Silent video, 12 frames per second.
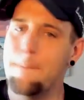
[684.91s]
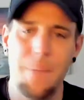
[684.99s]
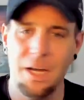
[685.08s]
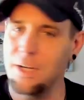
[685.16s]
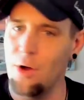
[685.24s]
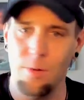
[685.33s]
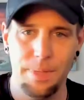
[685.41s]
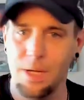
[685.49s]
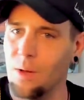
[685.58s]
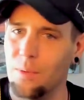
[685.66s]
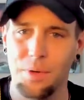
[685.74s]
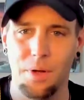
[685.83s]
But don't be
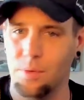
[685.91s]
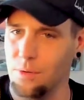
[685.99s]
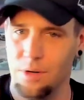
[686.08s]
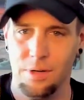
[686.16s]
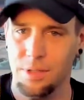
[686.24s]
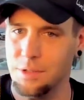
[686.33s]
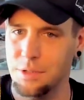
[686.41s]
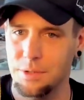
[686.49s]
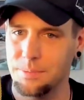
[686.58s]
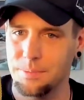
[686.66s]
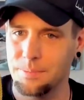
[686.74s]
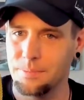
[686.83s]
holding no grudge.
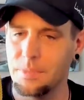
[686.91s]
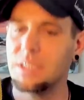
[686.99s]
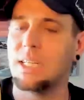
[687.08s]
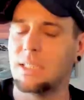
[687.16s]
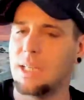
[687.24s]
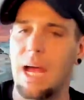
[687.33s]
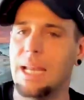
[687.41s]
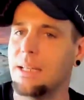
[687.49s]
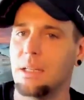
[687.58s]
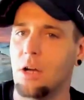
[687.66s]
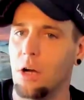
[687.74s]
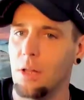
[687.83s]
The six, I
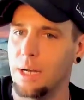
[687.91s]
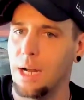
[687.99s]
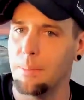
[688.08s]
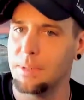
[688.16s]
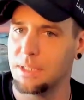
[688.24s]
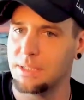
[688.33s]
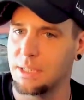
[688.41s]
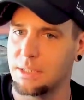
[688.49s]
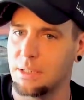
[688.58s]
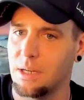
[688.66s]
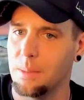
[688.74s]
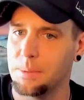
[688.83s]
didn't call it out, but the six
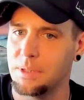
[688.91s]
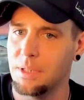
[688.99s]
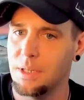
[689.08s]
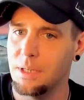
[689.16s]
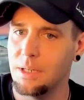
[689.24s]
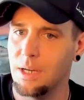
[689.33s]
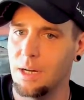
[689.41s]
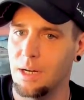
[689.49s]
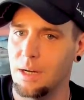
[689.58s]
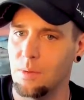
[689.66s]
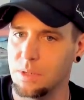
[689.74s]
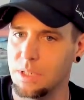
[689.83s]
of cups
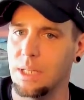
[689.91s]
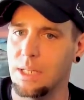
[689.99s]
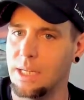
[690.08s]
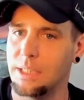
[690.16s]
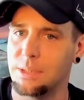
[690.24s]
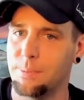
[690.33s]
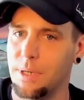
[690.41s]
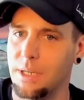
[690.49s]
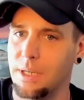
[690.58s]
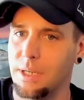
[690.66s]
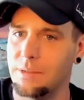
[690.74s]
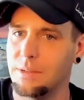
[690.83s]
uh, was in the last
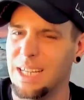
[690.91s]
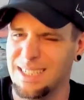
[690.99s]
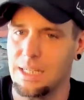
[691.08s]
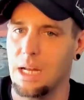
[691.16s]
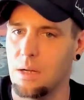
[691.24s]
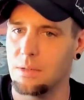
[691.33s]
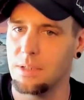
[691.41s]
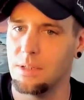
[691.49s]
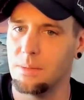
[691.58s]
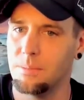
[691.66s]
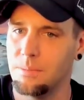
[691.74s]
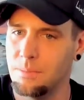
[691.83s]
spread as an
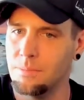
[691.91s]
outcome.